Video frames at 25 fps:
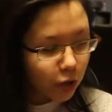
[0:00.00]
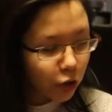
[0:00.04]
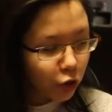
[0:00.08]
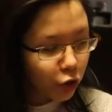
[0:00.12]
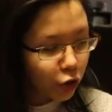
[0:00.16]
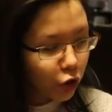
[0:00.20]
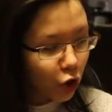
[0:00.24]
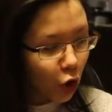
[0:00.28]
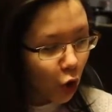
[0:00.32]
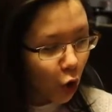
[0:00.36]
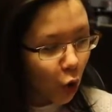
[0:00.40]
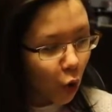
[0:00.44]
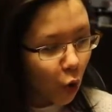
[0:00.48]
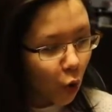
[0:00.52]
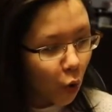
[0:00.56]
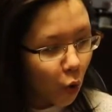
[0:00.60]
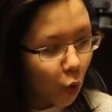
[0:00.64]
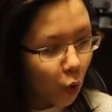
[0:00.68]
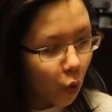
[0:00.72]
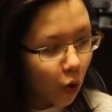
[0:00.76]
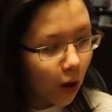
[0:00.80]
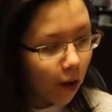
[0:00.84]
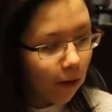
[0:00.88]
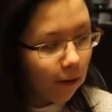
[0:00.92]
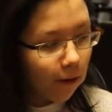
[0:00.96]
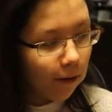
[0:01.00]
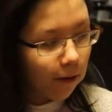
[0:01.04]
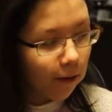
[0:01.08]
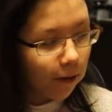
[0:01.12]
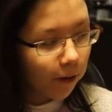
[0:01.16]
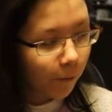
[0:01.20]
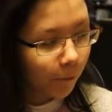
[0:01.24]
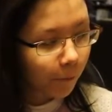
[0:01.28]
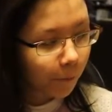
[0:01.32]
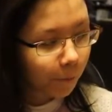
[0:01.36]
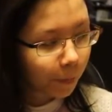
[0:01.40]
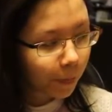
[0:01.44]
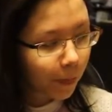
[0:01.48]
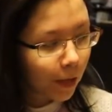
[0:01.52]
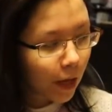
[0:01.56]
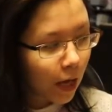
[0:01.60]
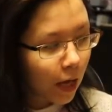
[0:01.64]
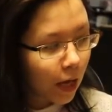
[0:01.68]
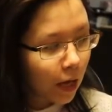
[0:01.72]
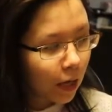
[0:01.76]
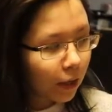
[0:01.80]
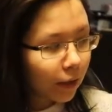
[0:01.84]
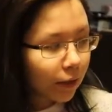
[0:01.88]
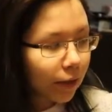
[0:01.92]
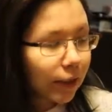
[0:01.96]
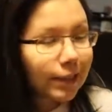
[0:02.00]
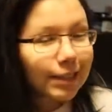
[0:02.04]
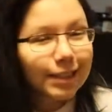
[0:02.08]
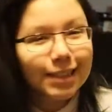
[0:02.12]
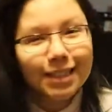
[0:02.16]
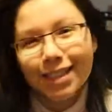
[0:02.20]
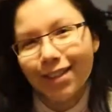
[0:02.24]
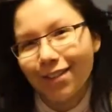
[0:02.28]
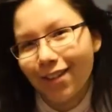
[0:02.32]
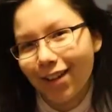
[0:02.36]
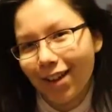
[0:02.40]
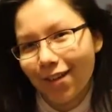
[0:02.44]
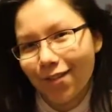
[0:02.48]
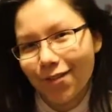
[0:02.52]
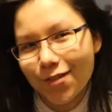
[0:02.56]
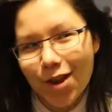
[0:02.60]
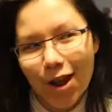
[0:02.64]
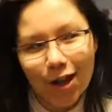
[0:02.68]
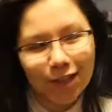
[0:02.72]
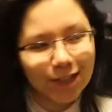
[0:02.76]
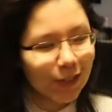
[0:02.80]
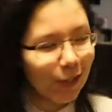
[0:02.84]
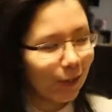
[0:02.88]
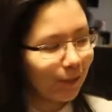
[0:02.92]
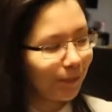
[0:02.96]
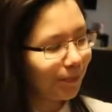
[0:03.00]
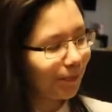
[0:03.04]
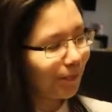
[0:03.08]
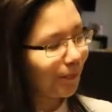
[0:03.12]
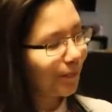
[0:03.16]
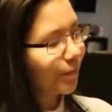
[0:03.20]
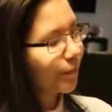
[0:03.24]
So this is stuff I get from Costco.